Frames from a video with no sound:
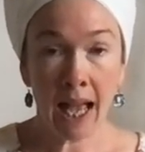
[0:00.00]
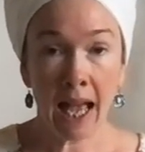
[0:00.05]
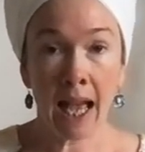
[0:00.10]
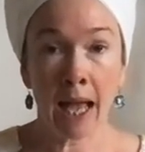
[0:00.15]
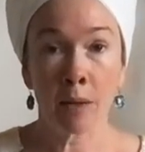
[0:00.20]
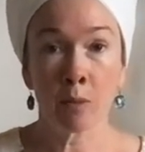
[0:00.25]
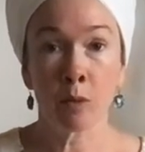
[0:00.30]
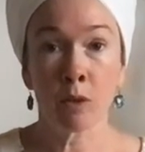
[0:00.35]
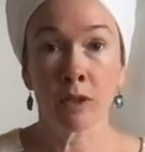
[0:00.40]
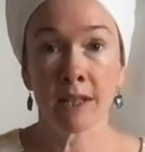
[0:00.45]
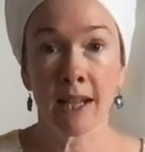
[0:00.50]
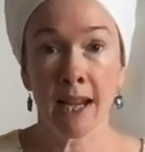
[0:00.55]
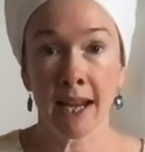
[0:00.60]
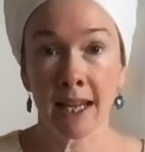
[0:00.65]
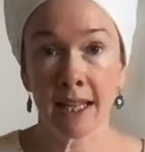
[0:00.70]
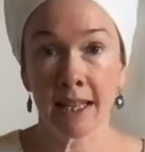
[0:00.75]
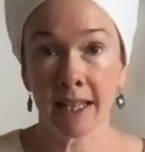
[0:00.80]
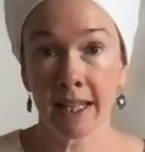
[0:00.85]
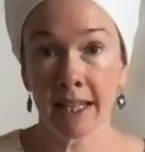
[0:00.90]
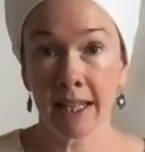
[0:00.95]
And we'll
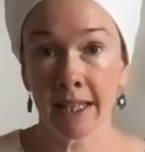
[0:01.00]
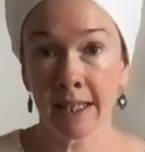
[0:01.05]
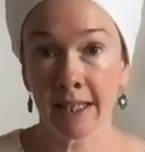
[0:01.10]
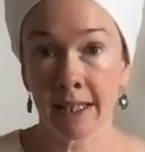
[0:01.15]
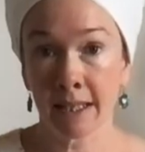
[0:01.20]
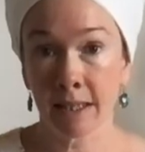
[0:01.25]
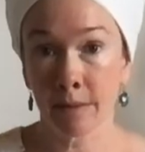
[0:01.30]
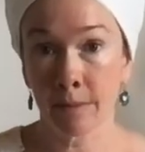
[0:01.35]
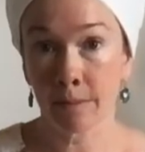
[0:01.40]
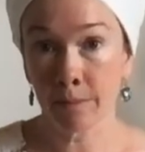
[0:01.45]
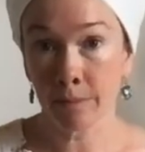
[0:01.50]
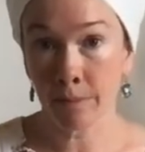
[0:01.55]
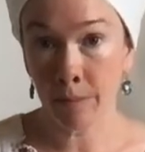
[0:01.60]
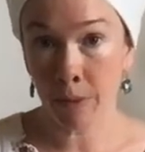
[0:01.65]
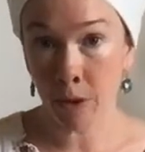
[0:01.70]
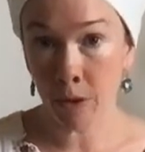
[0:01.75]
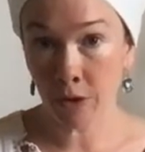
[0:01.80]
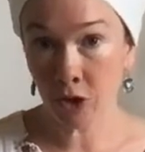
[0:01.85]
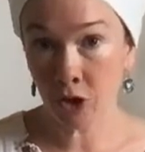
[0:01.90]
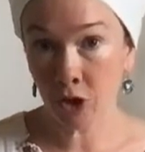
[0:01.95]
take this
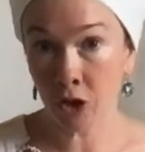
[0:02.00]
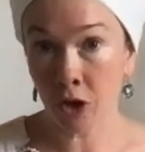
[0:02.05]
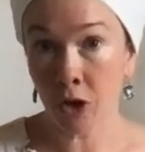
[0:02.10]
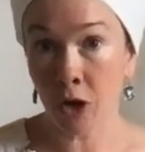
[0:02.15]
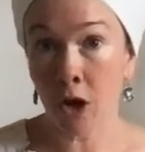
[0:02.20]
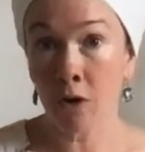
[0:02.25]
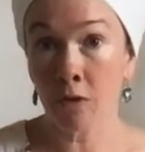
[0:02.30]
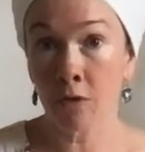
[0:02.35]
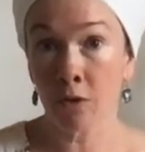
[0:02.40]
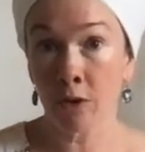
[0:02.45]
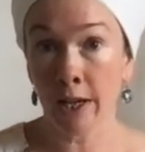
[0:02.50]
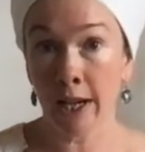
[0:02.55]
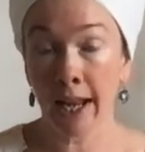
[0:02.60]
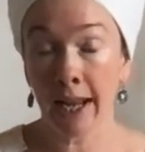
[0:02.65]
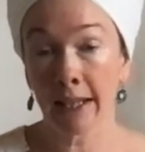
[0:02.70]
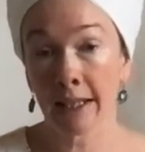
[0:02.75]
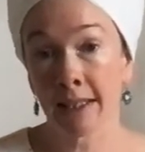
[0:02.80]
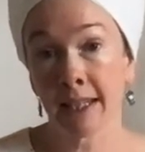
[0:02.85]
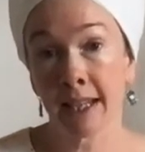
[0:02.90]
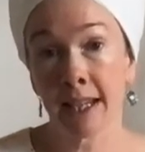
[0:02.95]
posture of
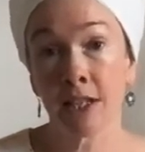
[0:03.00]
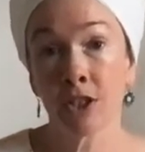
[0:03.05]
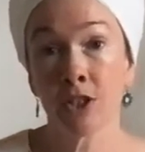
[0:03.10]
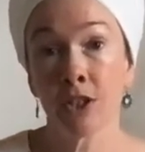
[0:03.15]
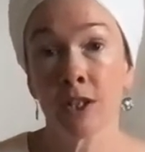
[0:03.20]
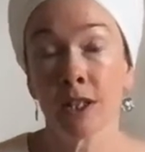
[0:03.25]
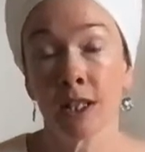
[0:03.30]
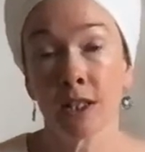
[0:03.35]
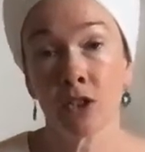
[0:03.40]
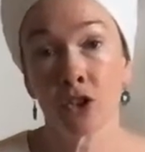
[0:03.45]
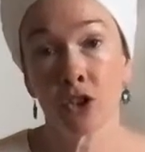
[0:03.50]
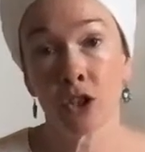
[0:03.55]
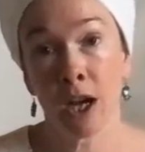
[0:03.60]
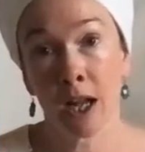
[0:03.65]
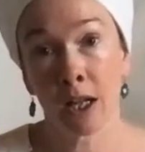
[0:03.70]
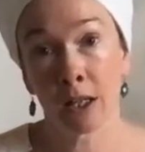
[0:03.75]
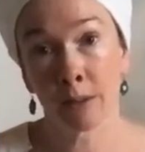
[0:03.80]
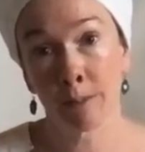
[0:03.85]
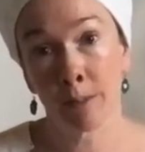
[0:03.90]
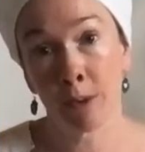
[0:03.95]
relaxation, this
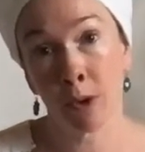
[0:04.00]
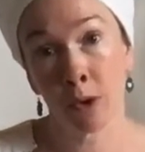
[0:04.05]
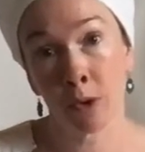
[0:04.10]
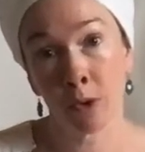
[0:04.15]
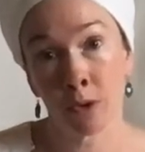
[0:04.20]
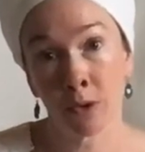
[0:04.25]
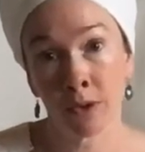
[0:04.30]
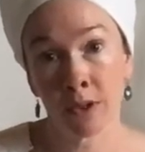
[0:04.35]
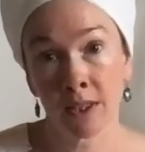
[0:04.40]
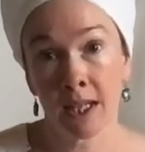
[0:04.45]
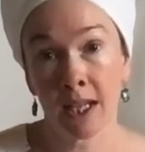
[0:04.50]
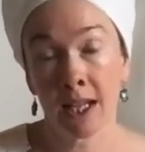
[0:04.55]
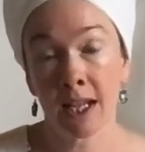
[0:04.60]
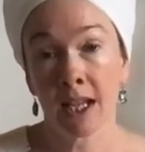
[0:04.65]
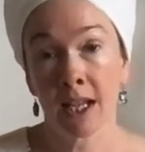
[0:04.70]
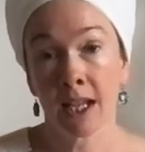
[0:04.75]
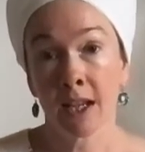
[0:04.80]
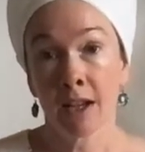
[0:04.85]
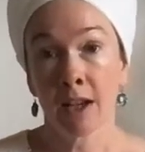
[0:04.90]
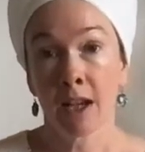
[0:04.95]
child pose,
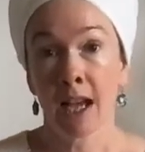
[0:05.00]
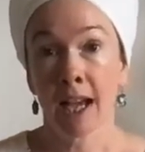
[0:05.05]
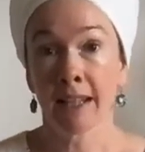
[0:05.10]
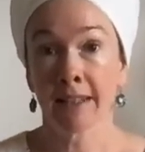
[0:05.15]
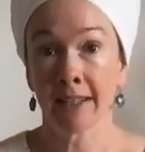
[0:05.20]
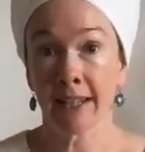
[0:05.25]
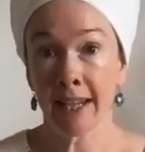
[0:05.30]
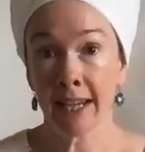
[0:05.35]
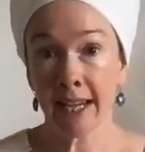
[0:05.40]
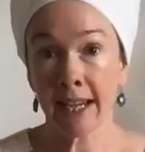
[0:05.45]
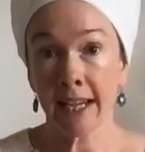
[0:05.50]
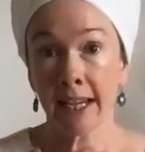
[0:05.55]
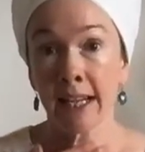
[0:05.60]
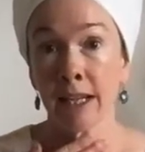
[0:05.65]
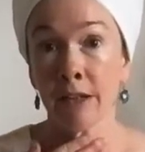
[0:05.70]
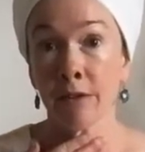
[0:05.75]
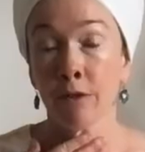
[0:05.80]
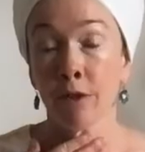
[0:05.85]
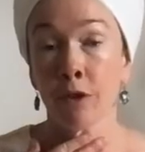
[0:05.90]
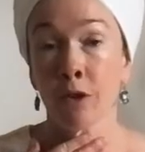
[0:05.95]
as a
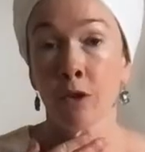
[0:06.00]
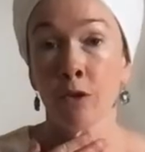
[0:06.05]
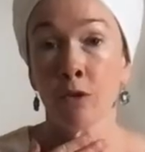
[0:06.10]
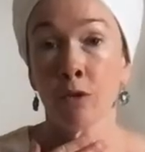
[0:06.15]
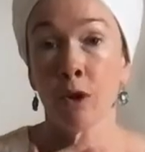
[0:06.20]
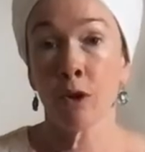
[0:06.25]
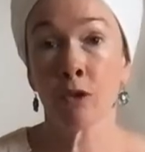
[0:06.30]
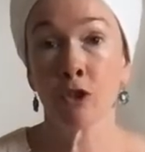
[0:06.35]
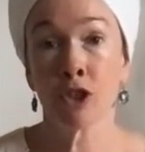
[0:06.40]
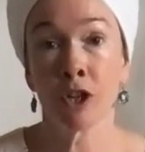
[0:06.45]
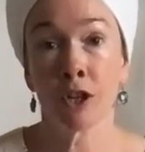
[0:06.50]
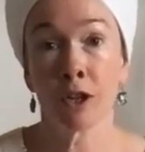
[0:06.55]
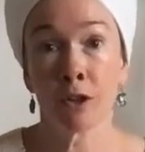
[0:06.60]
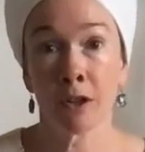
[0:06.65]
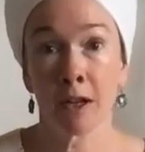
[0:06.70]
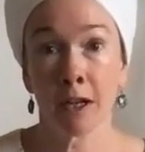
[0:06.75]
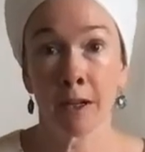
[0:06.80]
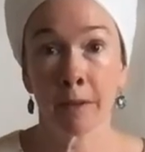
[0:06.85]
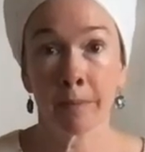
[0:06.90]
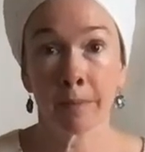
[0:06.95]
healing for the throat
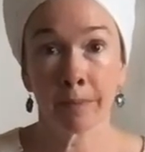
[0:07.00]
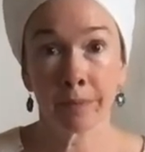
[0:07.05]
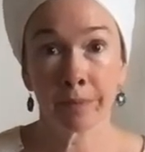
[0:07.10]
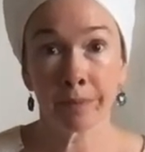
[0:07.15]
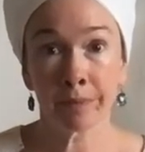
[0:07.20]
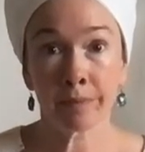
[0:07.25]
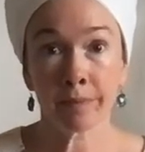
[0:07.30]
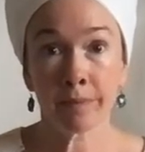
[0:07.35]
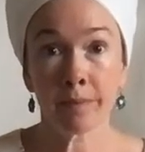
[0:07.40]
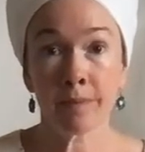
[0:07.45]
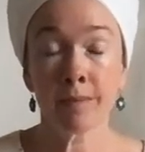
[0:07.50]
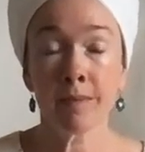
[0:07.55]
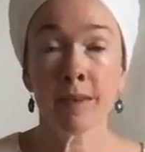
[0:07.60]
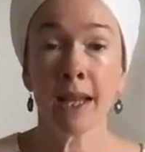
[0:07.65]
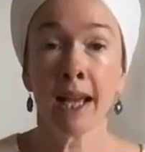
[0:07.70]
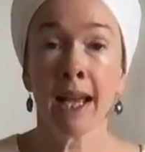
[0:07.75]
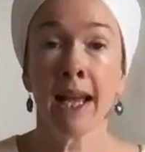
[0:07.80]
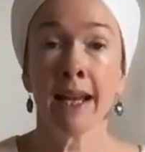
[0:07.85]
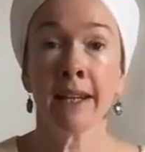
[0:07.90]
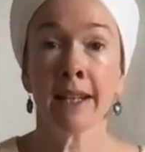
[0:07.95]
chakra
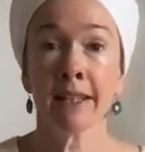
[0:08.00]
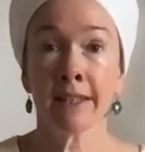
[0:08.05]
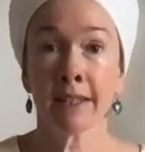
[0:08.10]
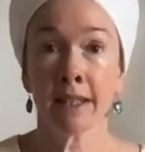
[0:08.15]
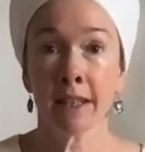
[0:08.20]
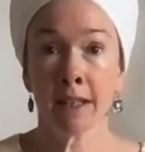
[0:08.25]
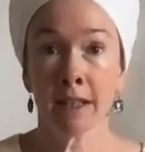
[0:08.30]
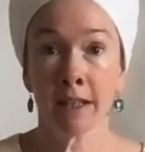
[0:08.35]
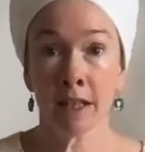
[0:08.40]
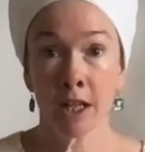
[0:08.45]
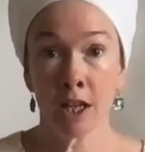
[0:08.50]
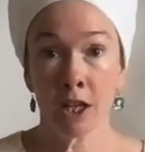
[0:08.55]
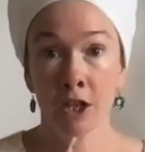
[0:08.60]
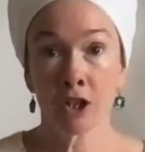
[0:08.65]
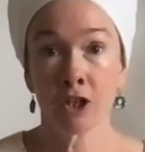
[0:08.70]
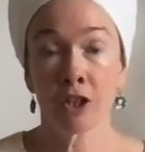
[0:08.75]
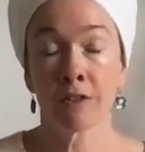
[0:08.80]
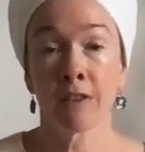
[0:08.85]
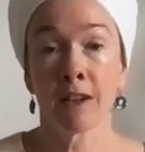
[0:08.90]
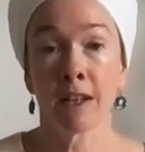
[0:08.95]
and as a
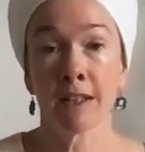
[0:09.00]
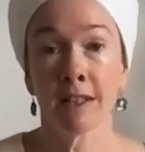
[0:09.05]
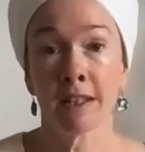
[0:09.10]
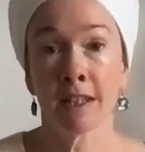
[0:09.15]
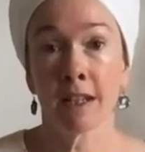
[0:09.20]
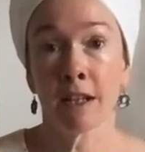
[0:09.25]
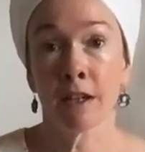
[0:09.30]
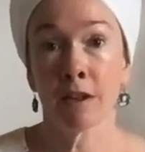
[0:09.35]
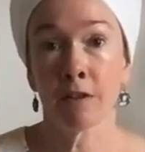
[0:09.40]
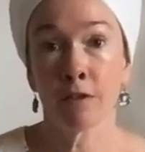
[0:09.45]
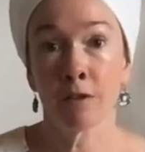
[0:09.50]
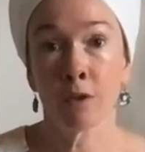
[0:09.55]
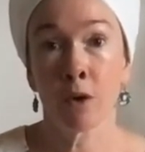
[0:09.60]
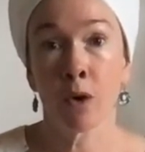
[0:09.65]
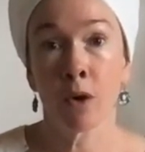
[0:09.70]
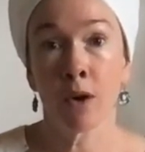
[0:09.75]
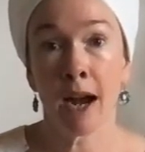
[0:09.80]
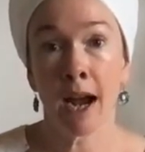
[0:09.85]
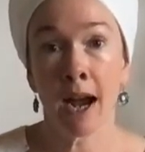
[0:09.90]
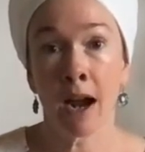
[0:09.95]
shavasana
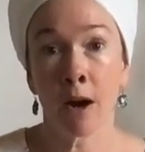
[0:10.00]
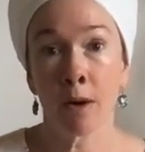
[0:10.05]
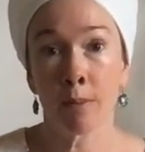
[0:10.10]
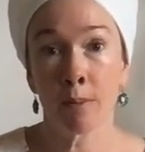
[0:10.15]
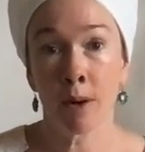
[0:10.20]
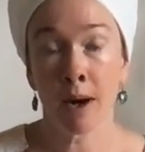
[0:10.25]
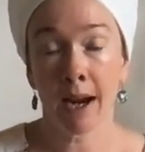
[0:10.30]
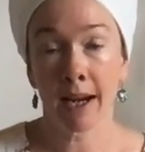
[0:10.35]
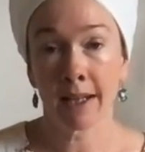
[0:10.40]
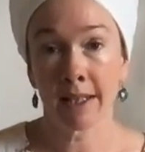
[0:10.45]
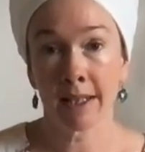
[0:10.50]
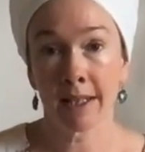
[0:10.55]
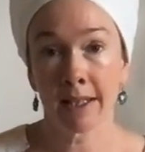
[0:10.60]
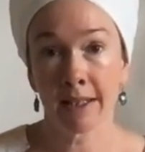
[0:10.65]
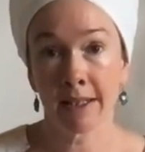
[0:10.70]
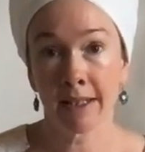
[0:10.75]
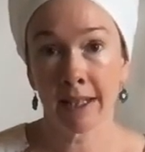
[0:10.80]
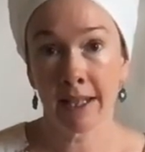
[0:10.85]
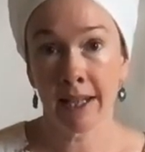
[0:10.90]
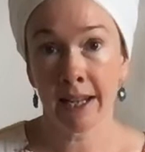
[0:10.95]
for our
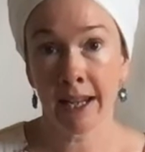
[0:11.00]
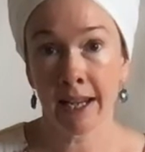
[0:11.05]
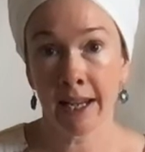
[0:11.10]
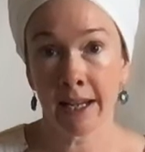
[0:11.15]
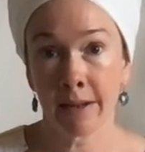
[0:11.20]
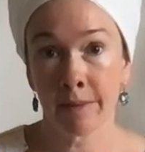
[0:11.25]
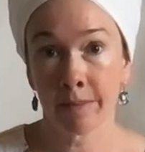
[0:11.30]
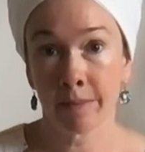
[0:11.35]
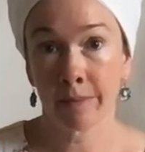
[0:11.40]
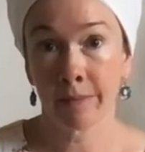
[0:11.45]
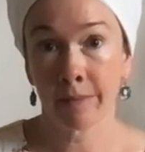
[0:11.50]
practice today.